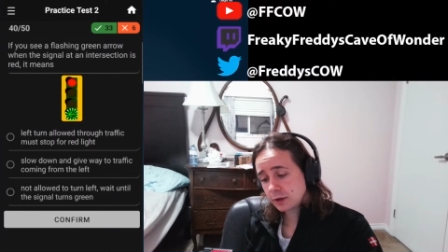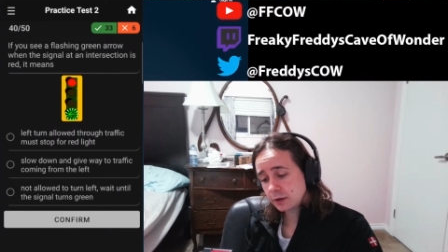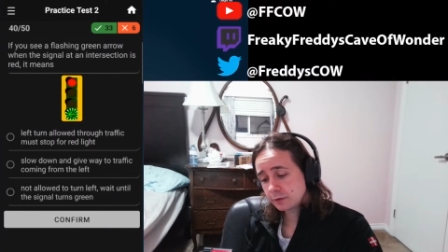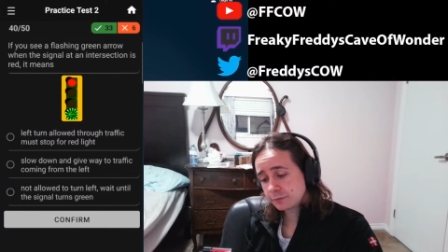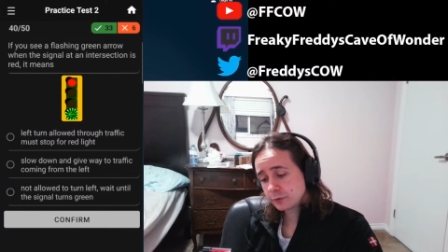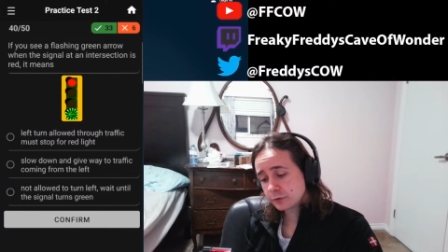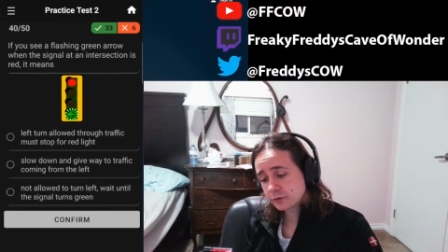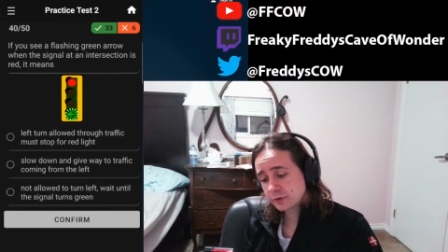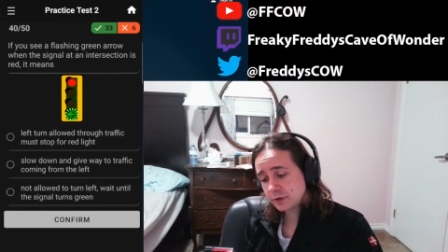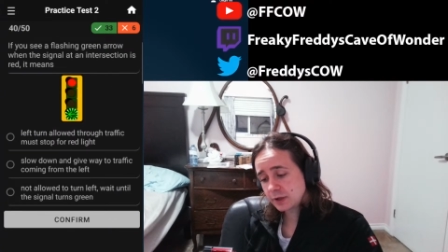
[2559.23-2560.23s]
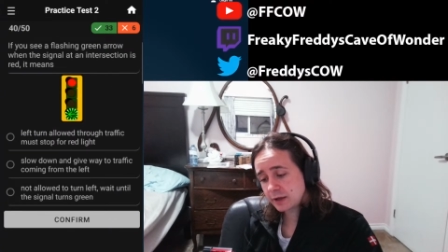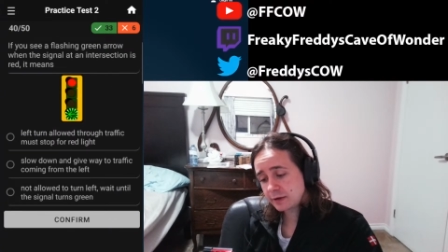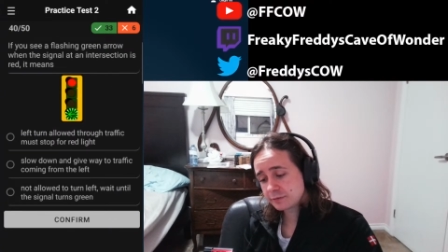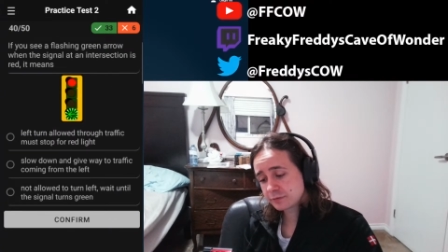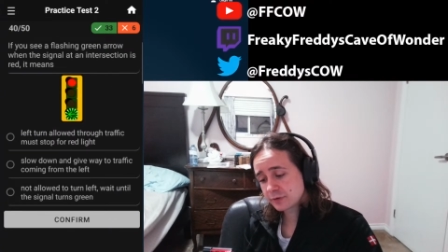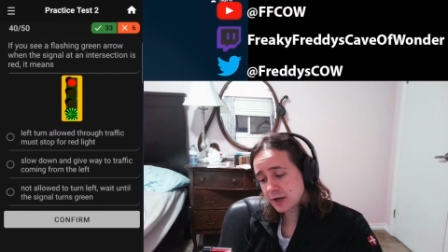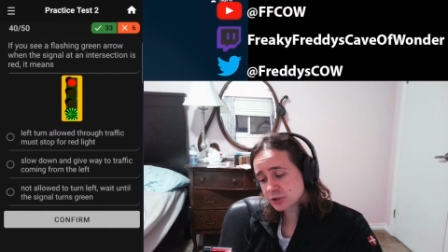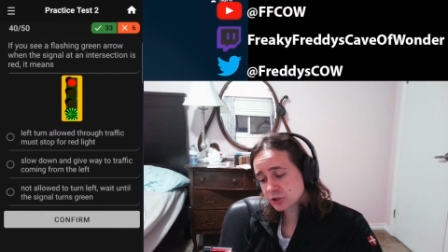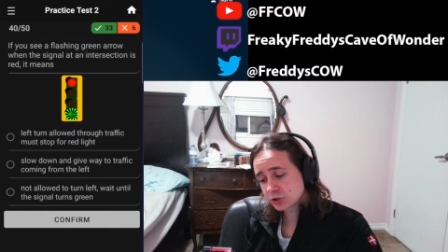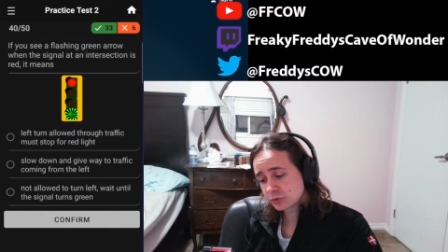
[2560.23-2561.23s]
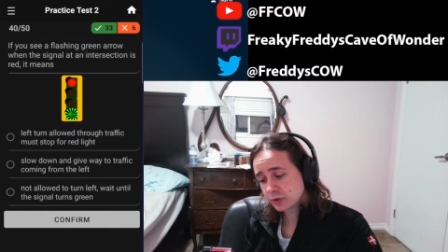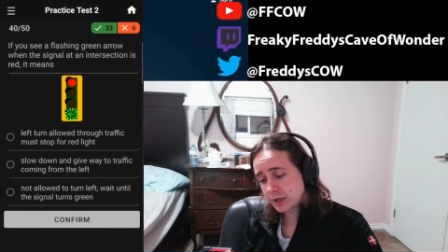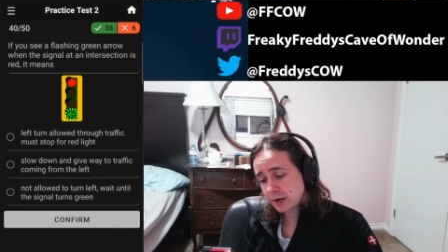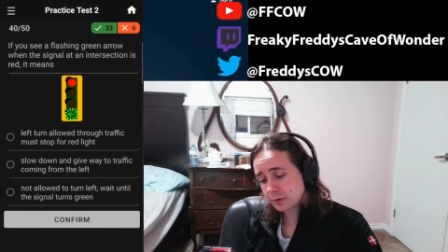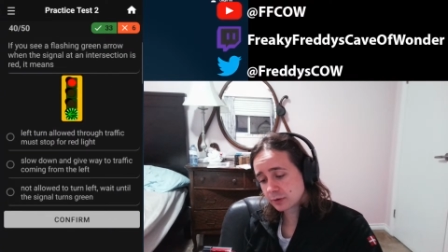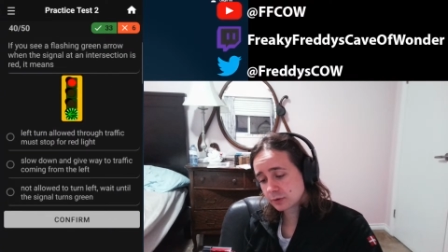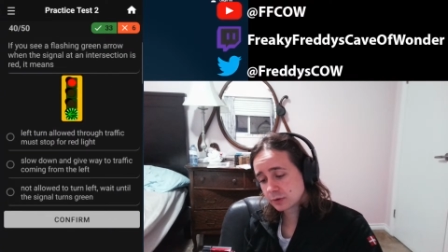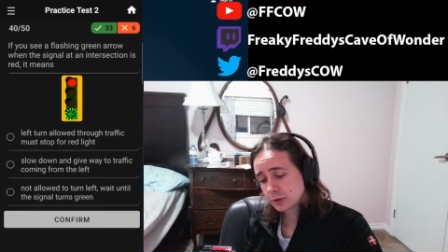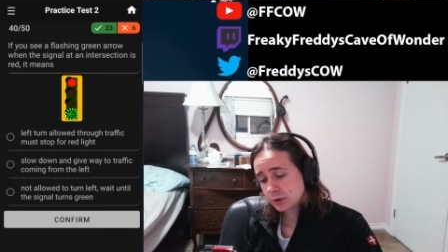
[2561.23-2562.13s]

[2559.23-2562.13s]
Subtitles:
If you see a flashing green arrow